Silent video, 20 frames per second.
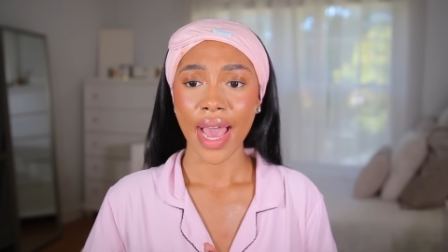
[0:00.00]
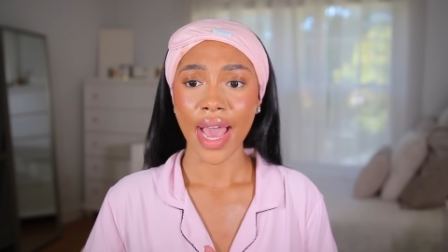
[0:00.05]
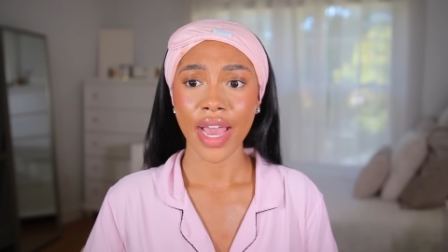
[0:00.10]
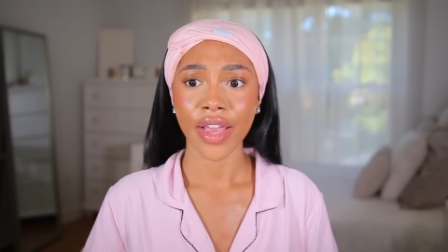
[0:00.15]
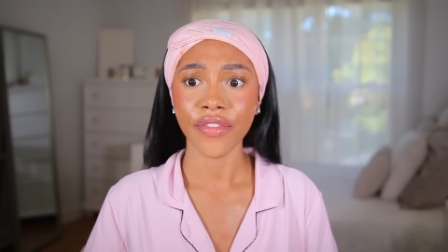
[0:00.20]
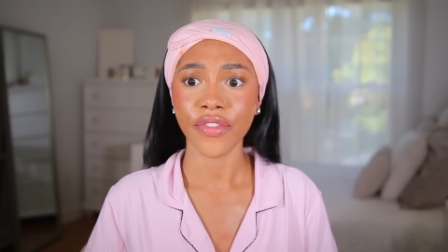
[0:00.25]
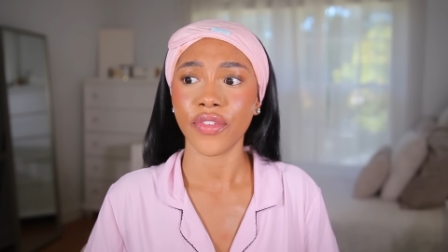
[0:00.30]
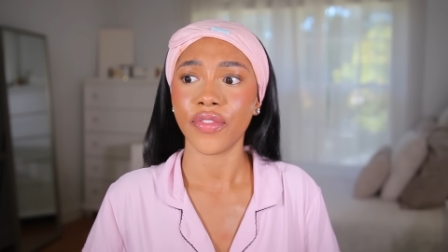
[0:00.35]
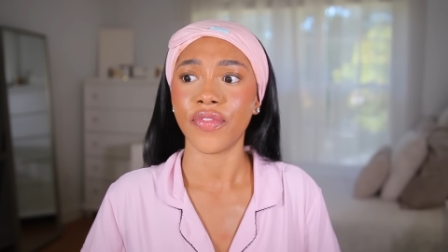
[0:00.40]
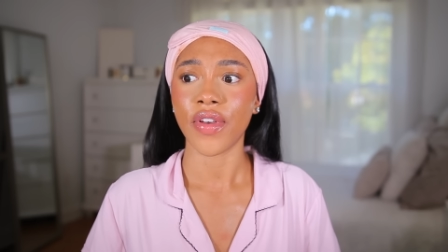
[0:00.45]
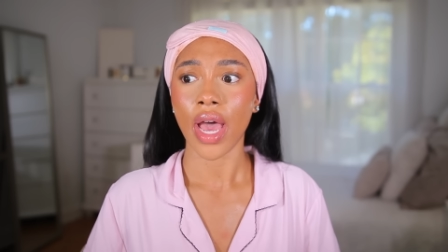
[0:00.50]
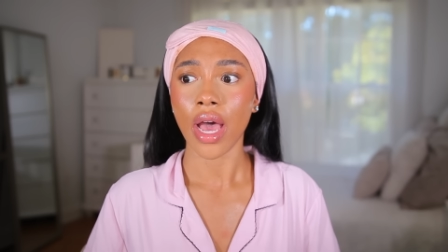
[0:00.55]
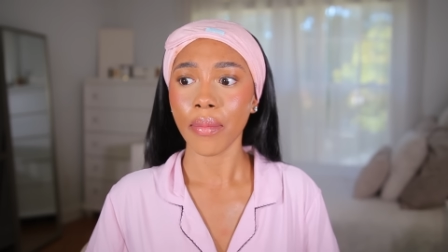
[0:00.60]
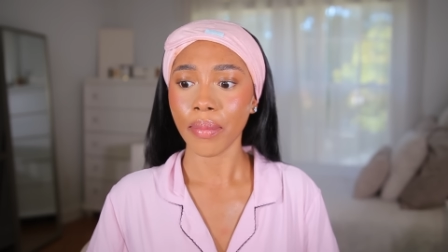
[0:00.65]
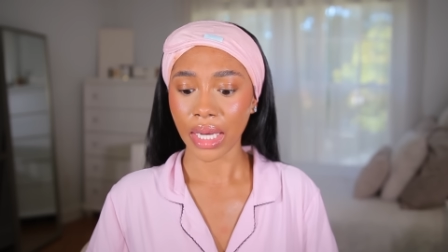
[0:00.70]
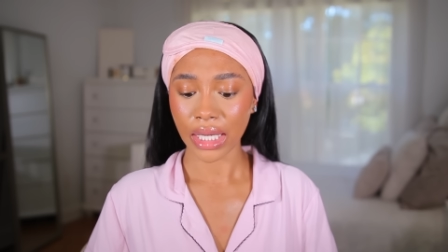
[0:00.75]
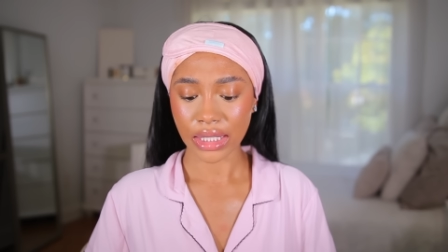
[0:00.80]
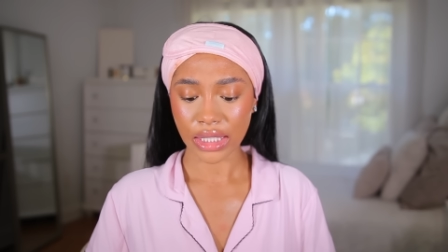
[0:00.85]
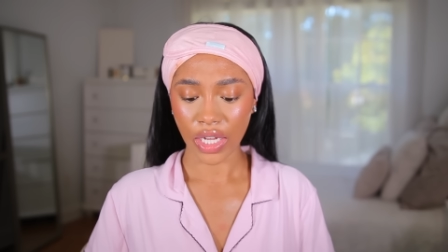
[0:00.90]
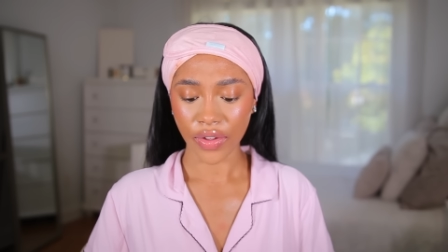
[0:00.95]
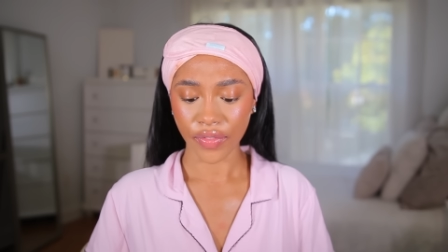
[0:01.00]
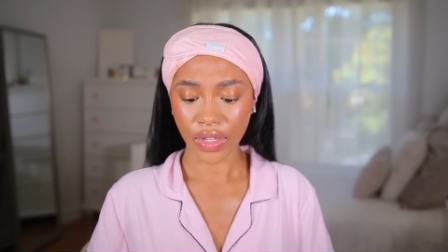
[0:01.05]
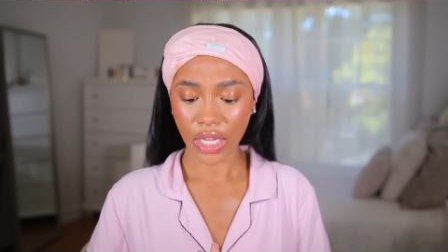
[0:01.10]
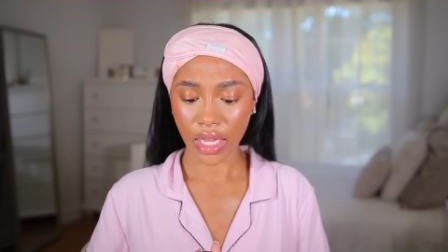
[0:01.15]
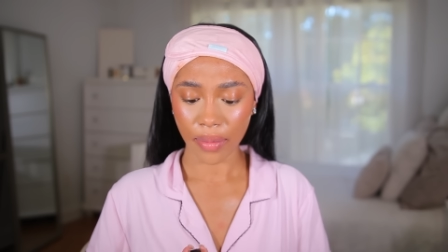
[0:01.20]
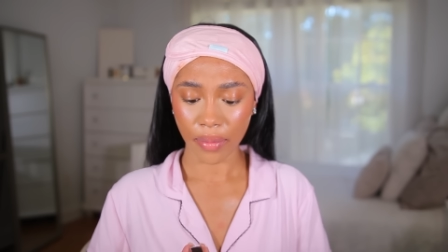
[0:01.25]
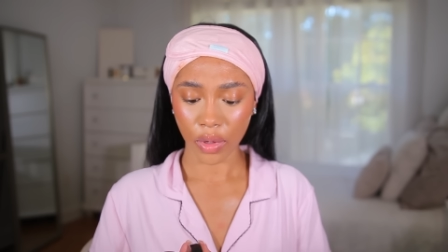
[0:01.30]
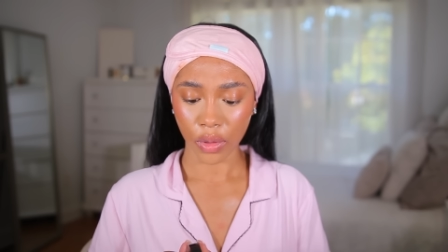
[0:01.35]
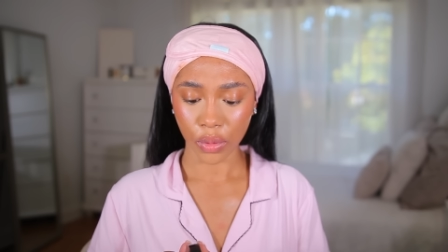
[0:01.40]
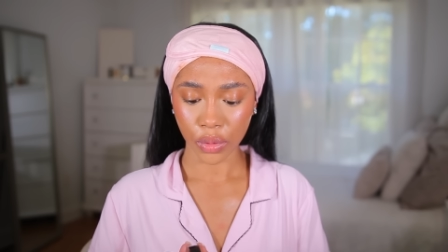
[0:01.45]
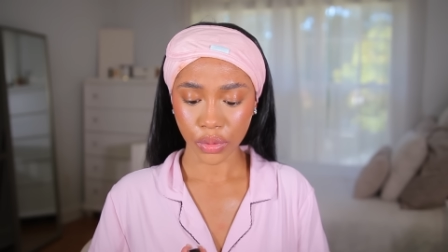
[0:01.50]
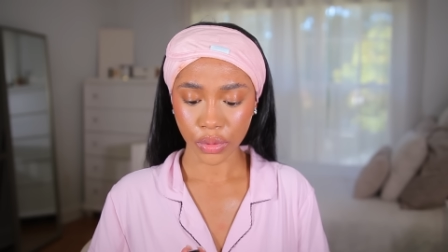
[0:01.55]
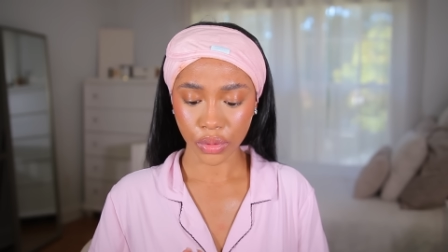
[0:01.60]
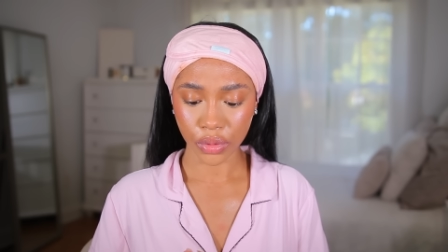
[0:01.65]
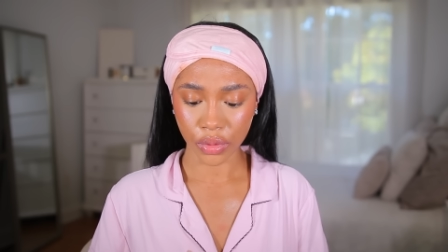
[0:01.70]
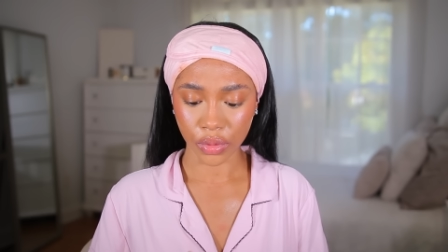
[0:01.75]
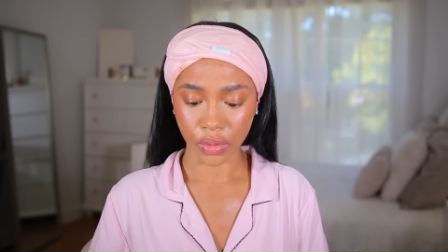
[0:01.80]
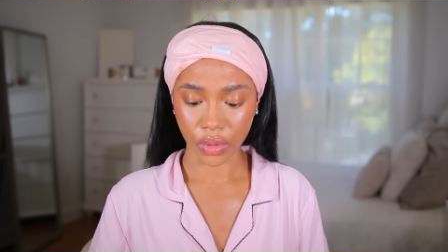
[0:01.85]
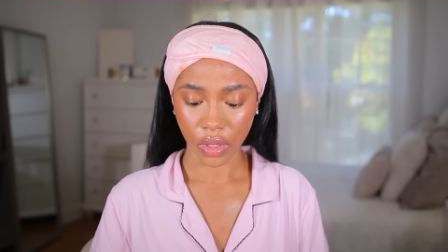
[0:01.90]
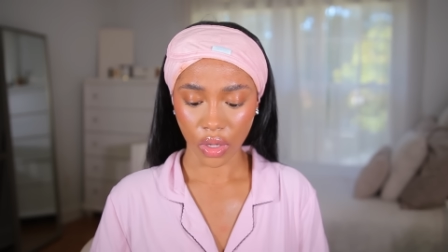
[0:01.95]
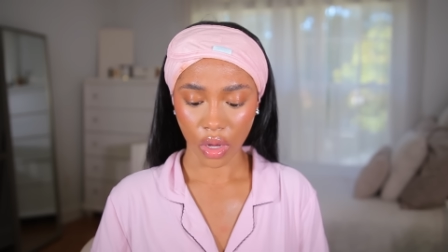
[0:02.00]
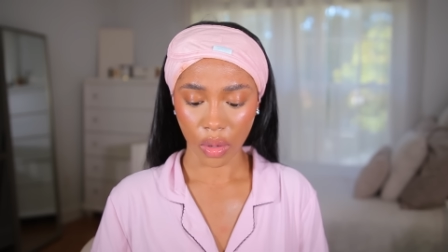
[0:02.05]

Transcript: I've found myself looking, ooh,